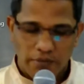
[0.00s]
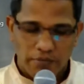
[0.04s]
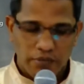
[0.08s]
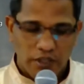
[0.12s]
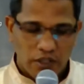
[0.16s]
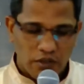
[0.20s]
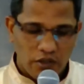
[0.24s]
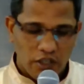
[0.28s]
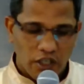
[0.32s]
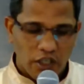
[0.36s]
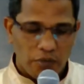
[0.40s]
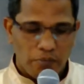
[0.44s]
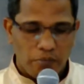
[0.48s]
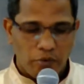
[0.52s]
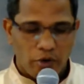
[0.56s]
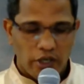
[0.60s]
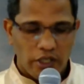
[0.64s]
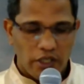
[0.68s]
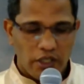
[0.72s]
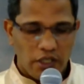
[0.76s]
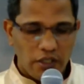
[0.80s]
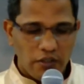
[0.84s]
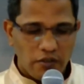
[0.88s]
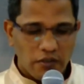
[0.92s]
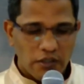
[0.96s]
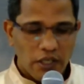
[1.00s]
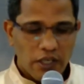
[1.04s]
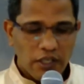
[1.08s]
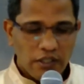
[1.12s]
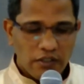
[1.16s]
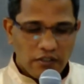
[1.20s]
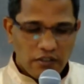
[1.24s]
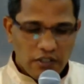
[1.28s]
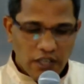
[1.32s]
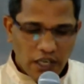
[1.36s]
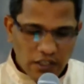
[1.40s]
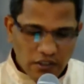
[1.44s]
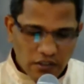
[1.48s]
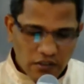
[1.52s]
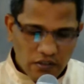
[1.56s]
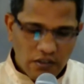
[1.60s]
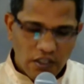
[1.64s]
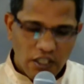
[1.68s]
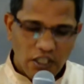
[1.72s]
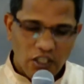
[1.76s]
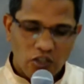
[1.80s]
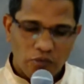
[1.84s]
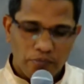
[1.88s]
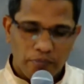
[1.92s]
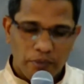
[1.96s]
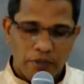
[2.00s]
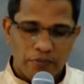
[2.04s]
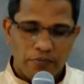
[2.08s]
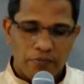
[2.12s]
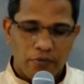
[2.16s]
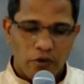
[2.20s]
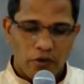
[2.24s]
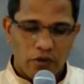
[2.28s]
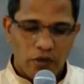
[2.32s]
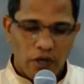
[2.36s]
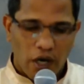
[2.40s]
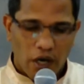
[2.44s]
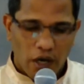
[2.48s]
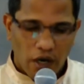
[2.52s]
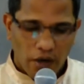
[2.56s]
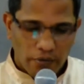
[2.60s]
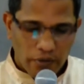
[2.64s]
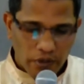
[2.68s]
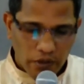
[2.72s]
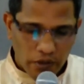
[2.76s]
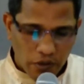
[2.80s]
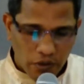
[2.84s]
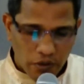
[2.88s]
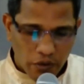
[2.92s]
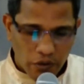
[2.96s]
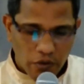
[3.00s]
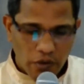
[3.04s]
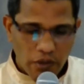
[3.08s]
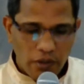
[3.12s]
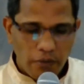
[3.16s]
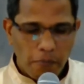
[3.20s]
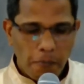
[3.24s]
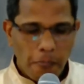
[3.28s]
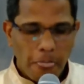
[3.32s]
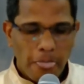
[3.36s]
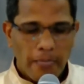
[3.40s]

The third point is chastisement for our good